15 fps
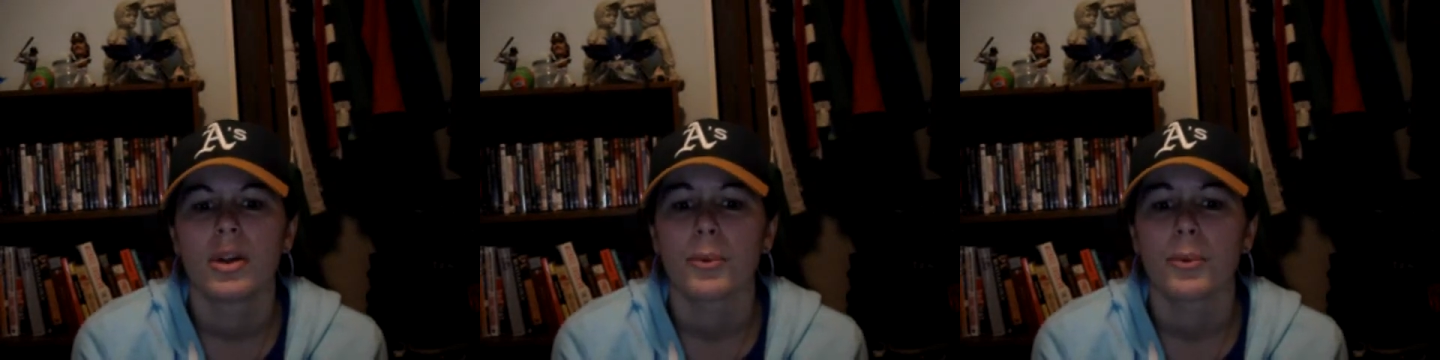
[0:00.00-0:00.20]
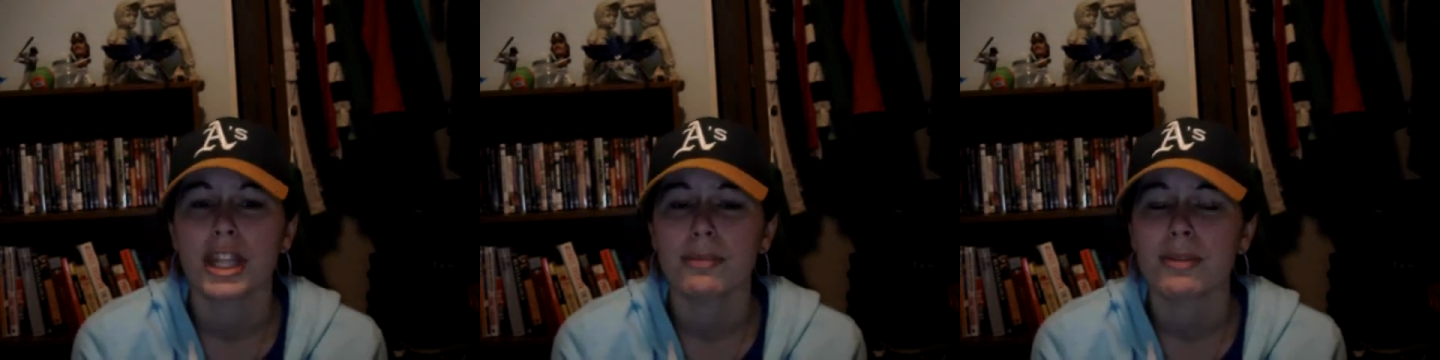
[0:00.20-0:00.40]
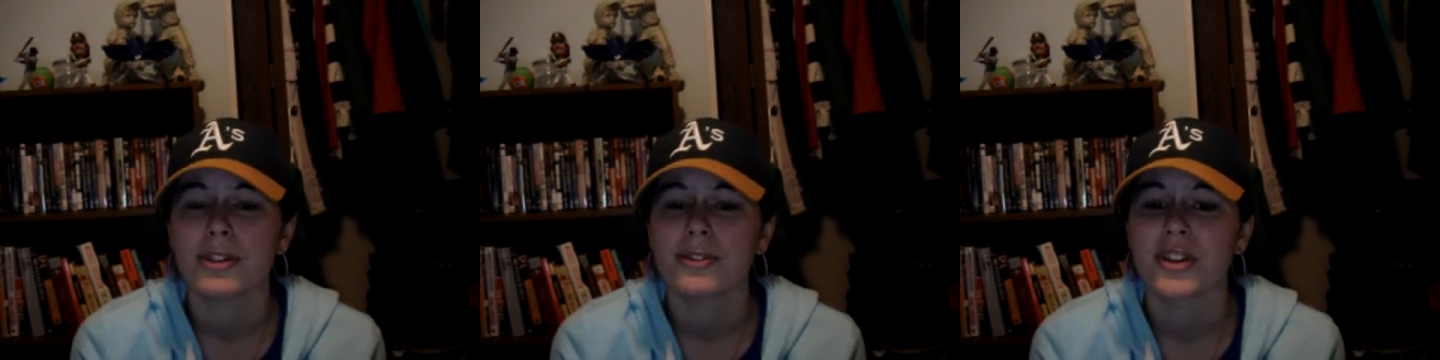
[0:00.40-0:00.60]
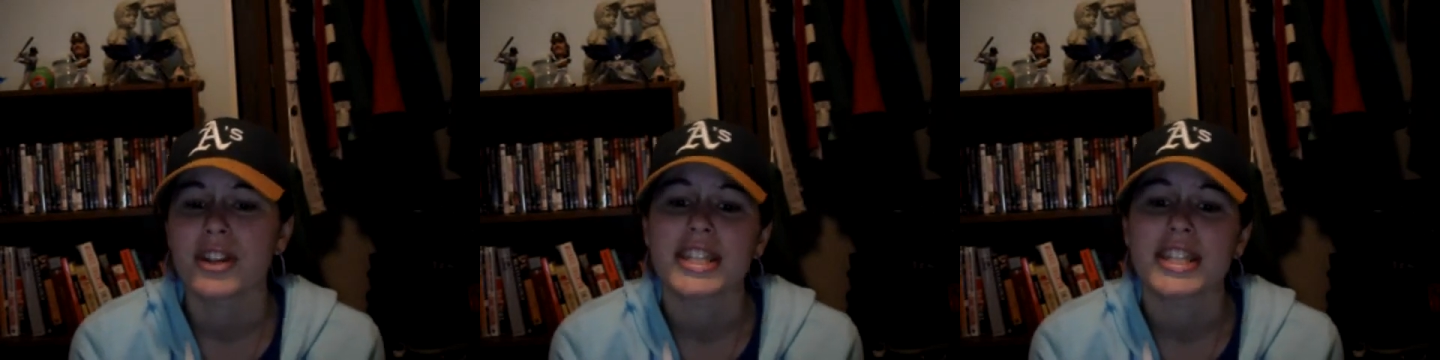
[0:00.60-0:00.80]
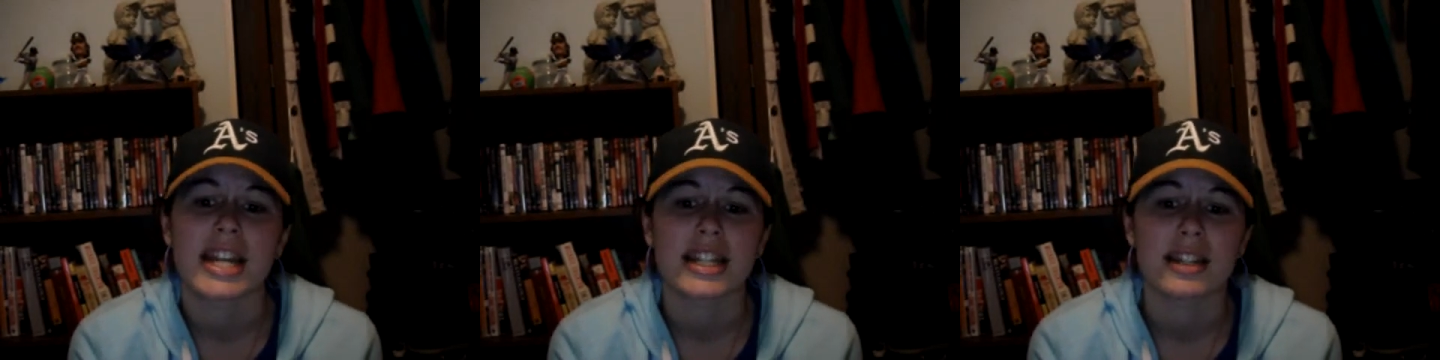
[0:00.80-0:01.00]
One thing my
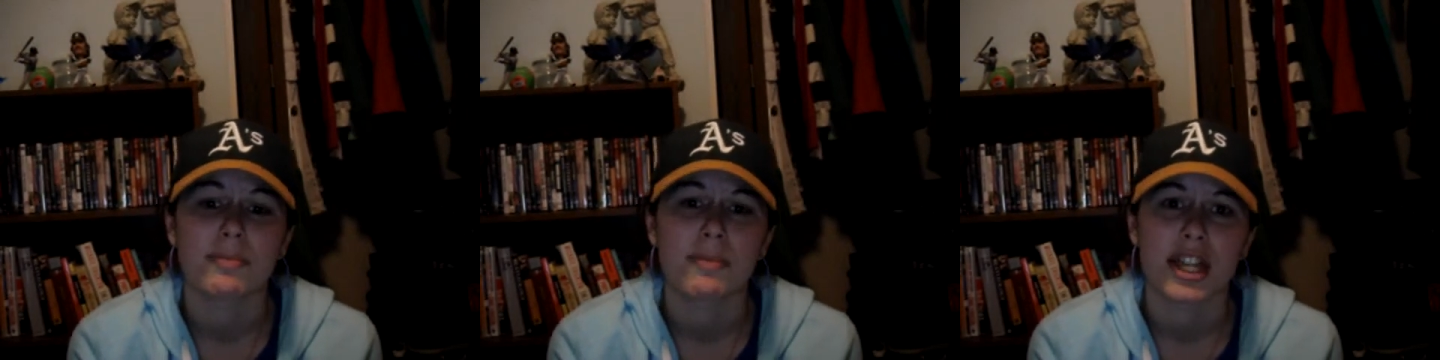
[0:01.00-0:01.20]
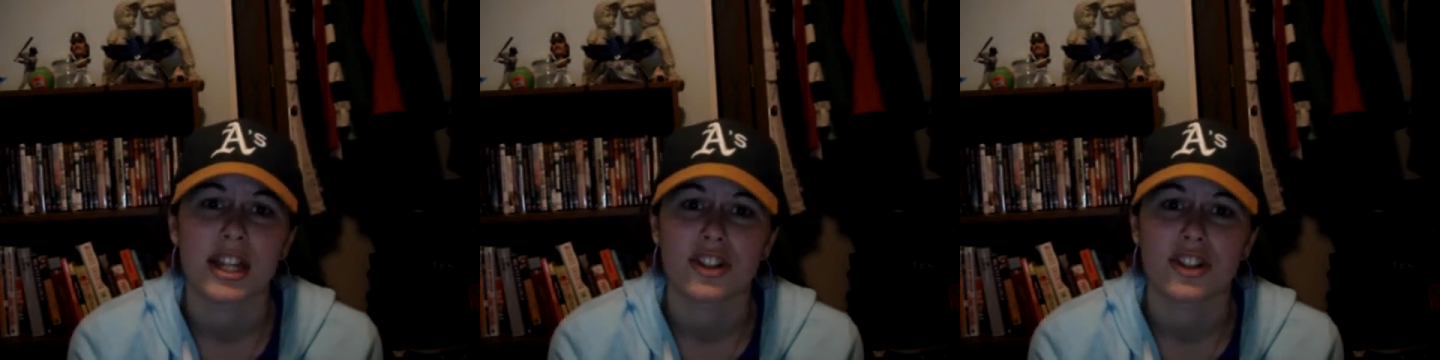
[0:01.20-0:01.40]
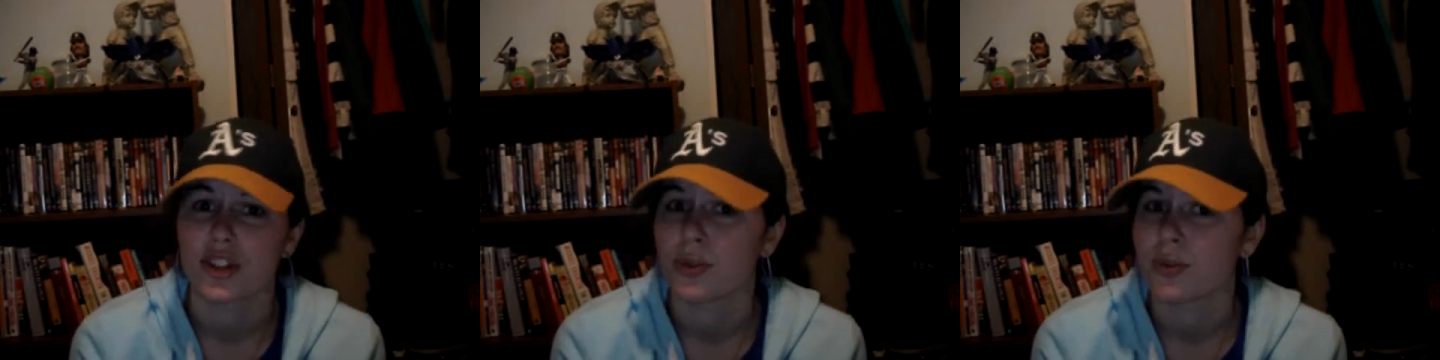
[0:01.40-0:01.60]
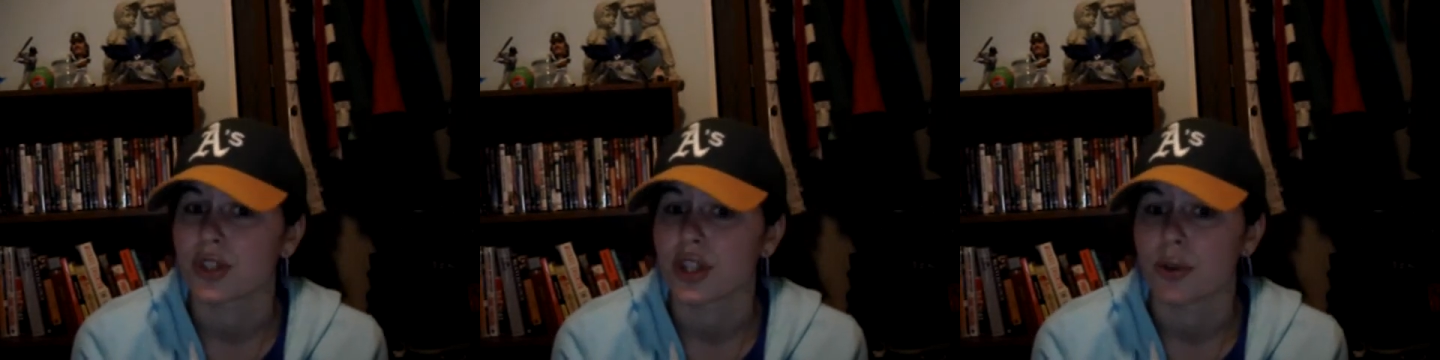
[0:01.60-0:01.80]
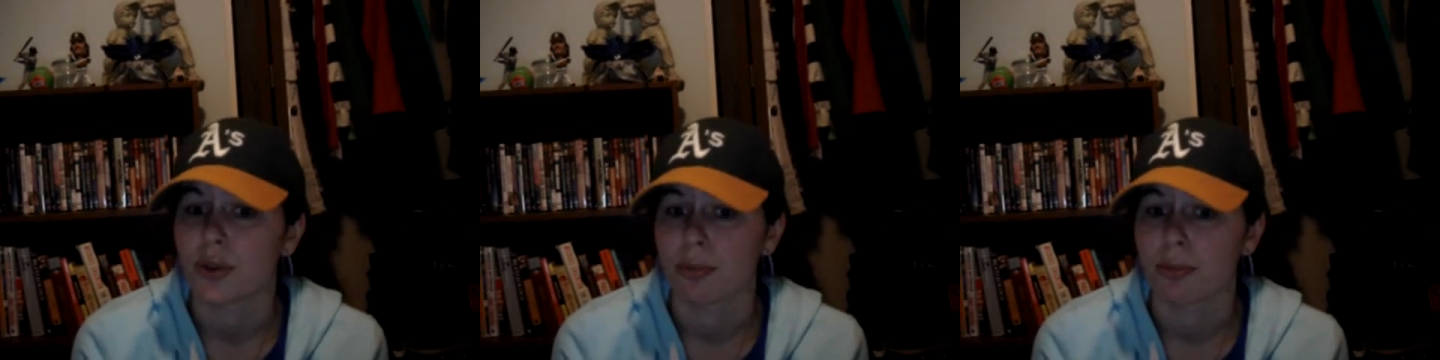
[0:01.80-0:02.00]
friends and I did manage to do
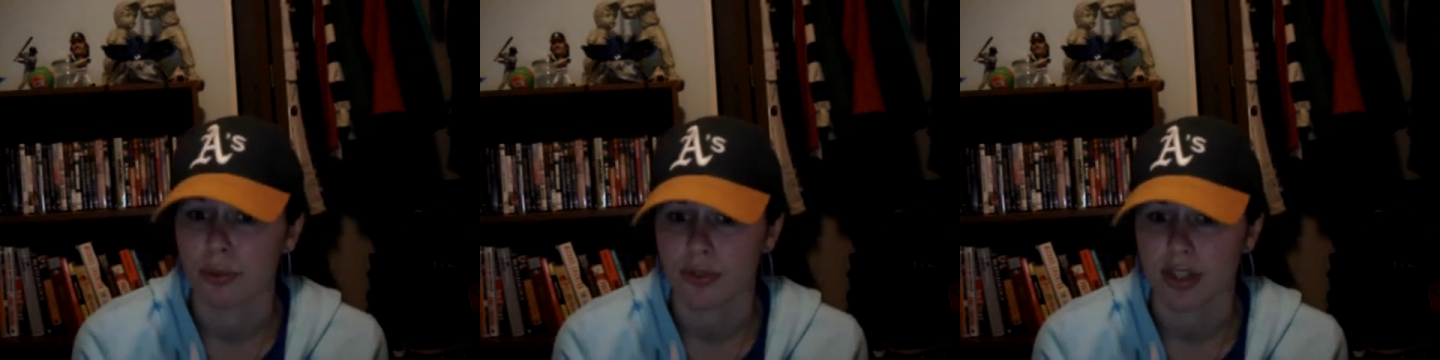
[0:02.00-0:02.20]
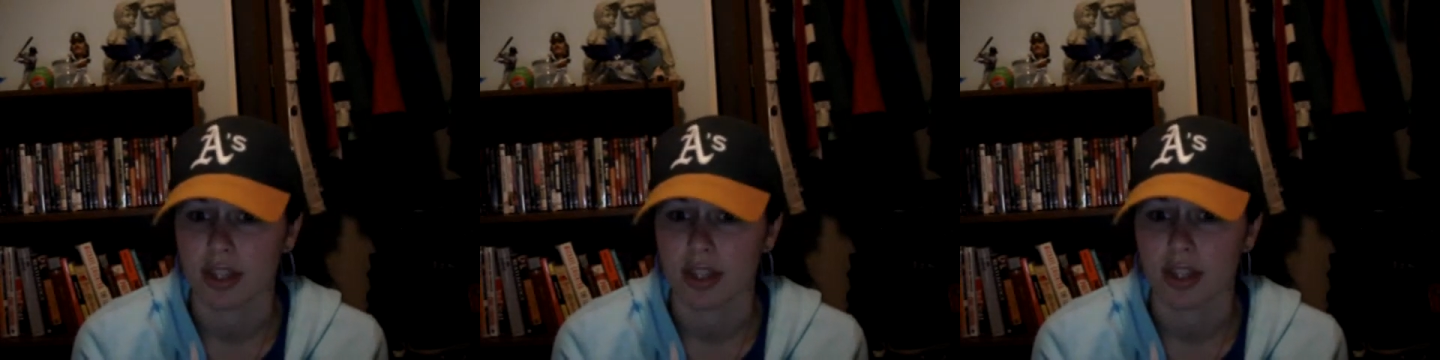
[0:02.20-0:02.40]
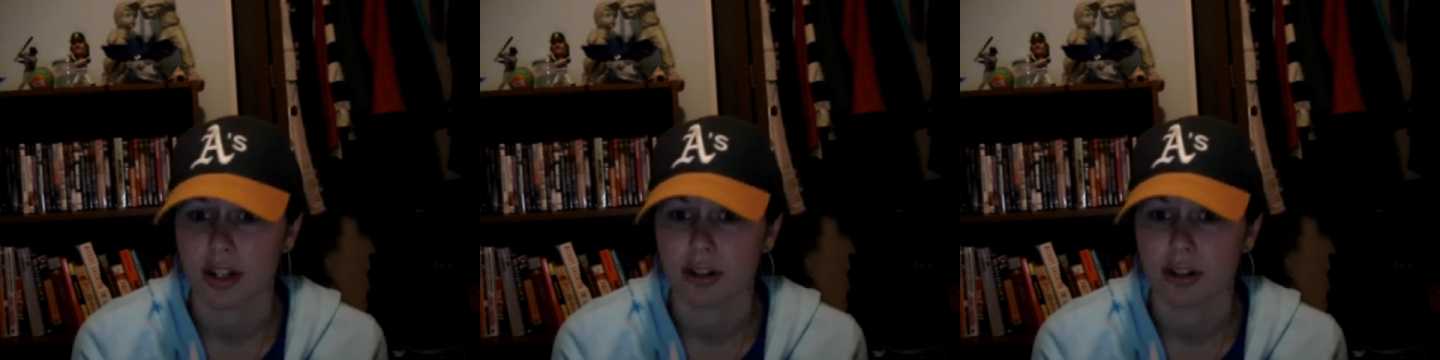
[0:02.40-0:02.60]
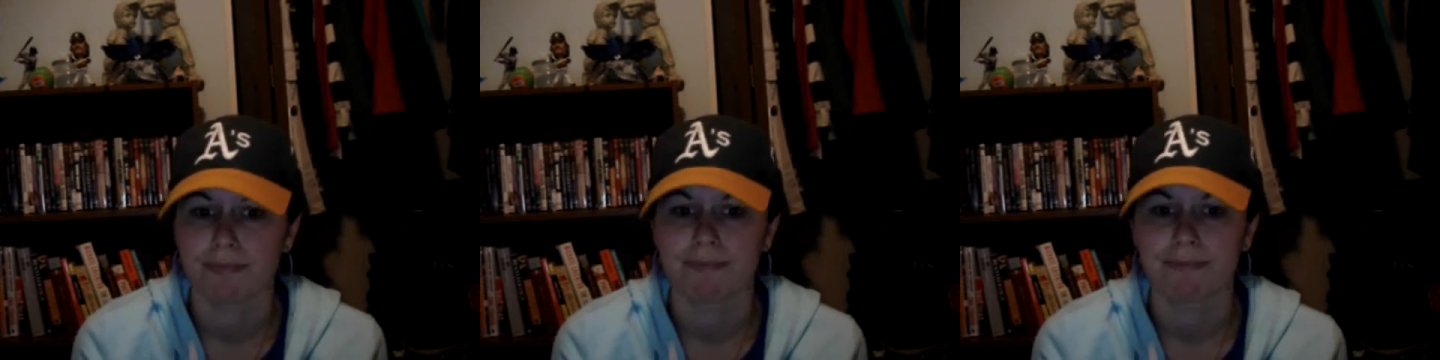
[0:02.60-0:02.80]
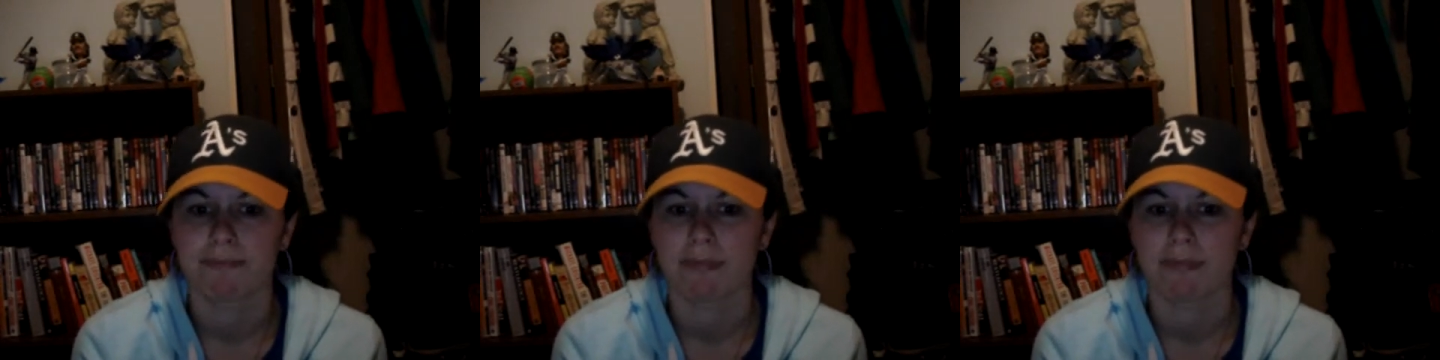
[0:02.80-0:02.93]
was go to the movie theater.